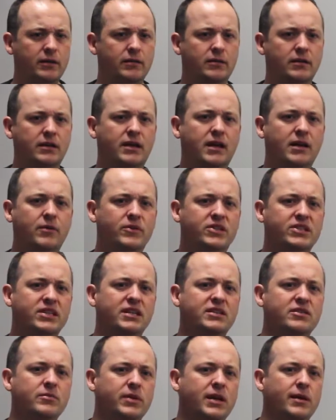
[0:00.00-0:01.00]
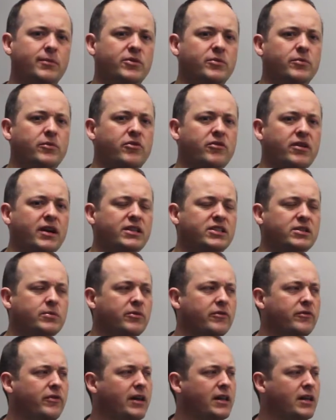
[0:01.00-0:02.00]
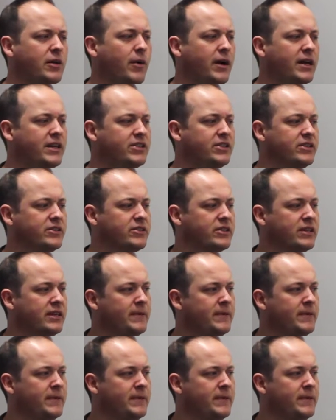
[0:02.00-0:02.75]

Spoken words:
Okay, we start to be able to create some evaluations.